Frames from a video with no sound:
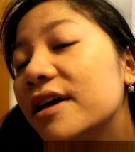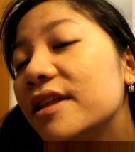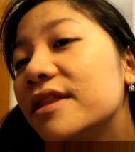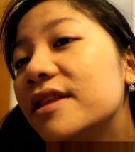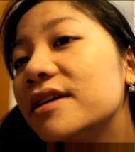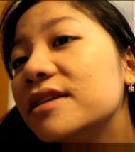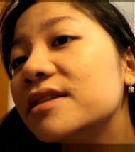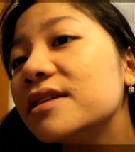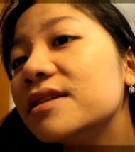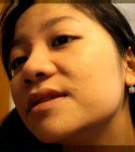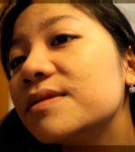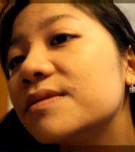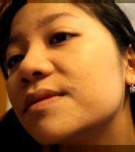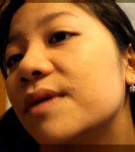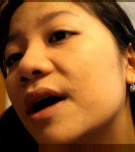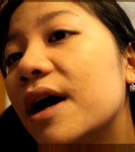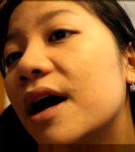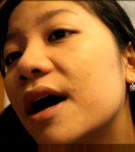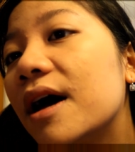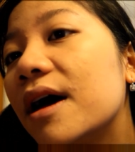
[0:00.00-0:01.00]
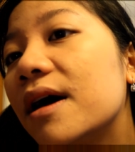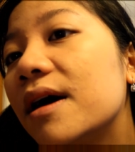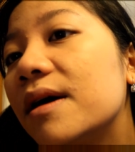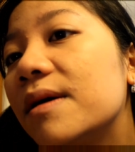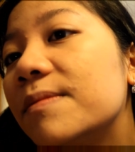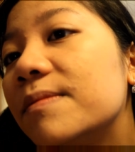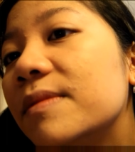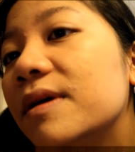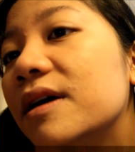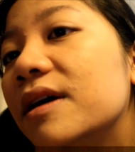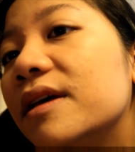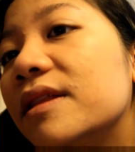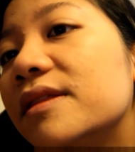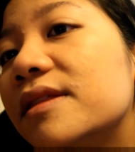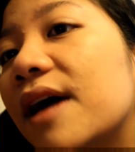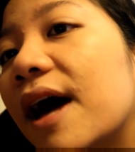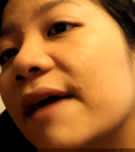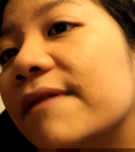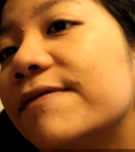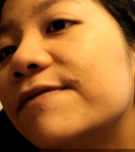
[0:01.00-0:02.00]
This is
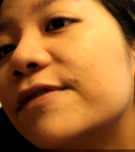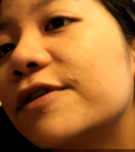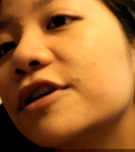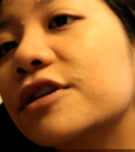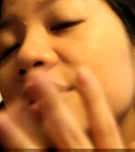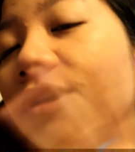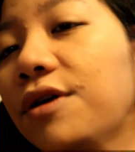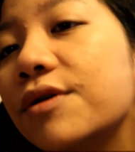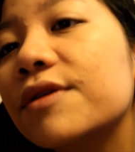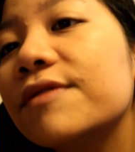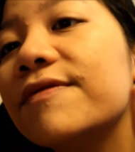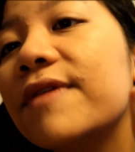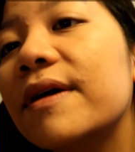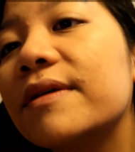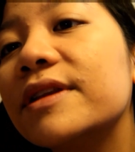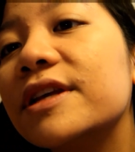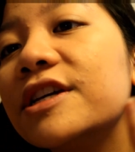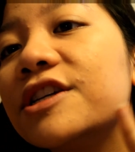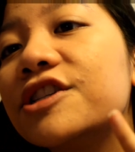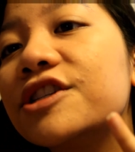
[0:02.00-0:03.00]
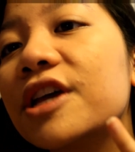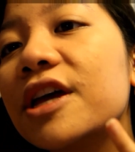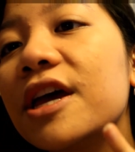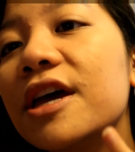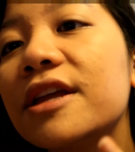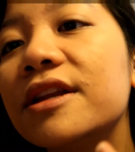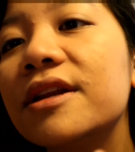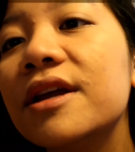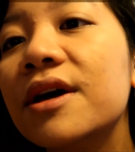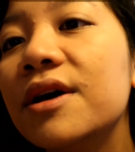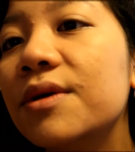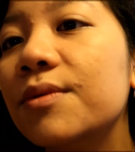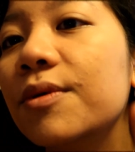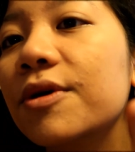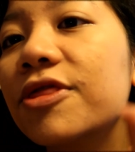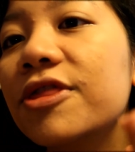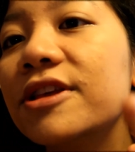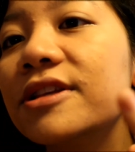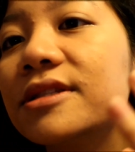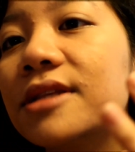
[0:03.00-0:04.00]
that first coat of foundation
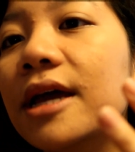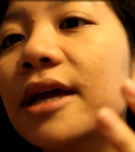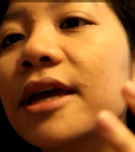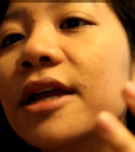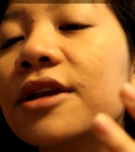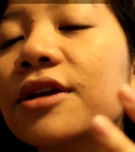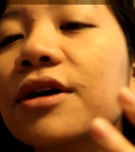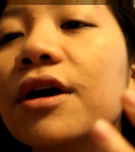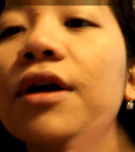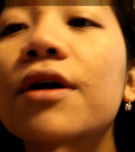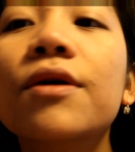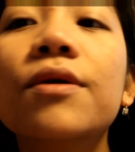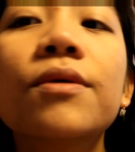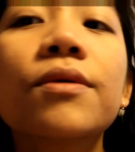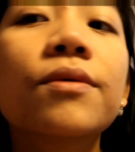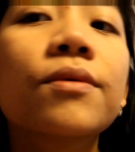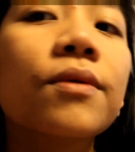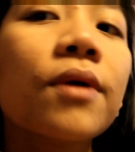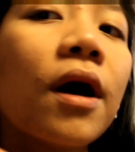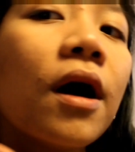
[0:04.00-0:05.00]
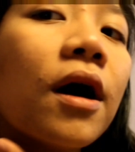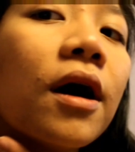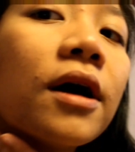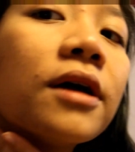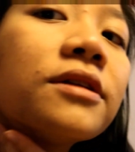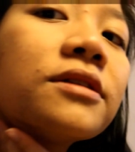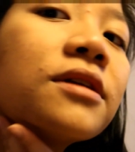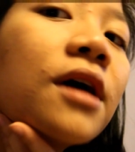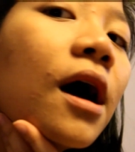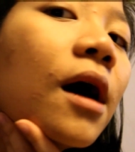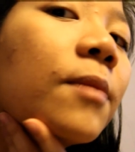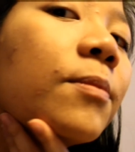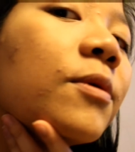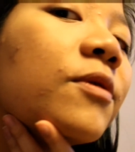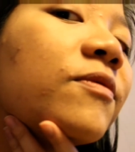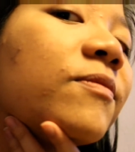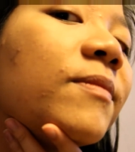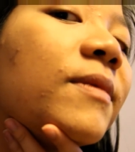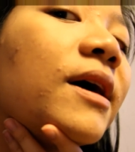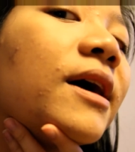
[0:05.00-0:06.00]
with the second coat on top
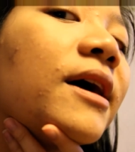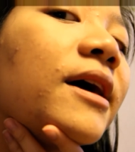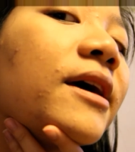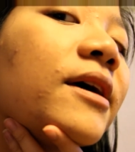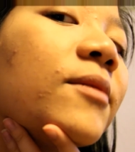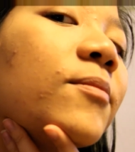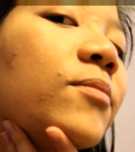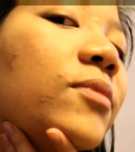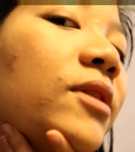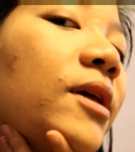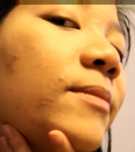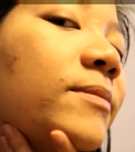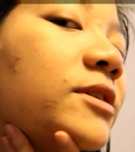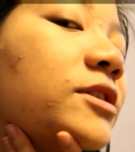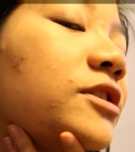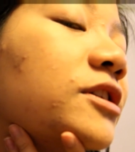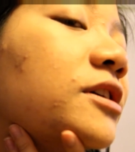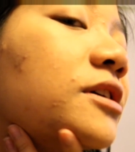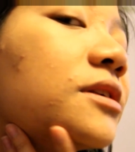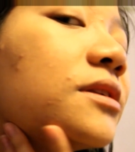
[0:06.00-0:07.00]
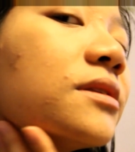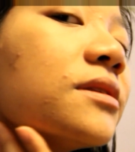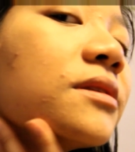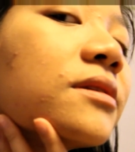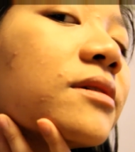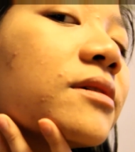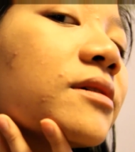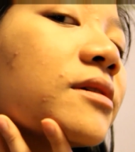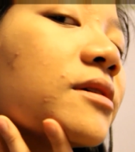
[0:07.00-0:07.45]
of my blemishes.